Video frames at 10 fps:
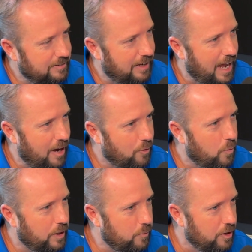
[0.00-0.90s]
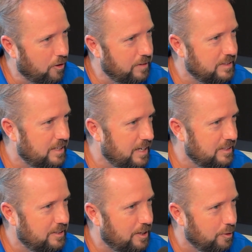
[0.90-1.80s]
how quick we are these
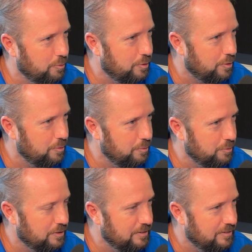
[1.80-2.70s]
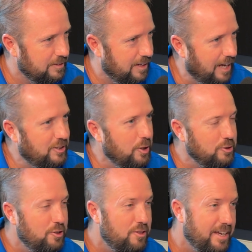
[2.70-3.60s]
days to close schools and I
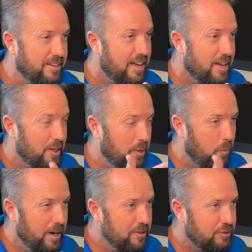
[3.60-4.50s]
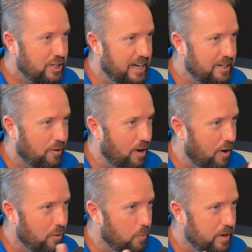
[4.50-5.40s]
told you they the weather channel,
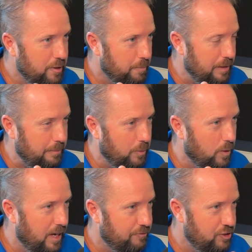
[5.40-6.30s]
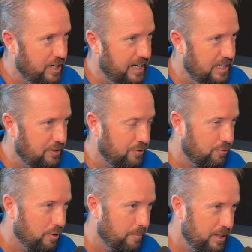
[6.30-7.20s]
all the weather people have changed
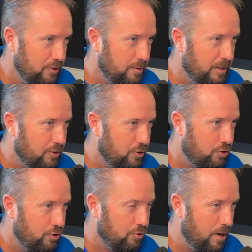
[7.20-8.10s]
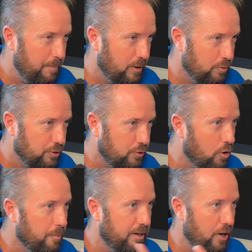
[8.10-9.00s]
from it used to be tropical
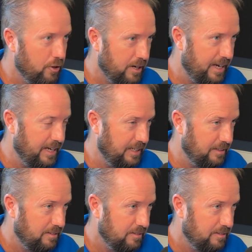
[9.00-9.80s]
storm and hurricane.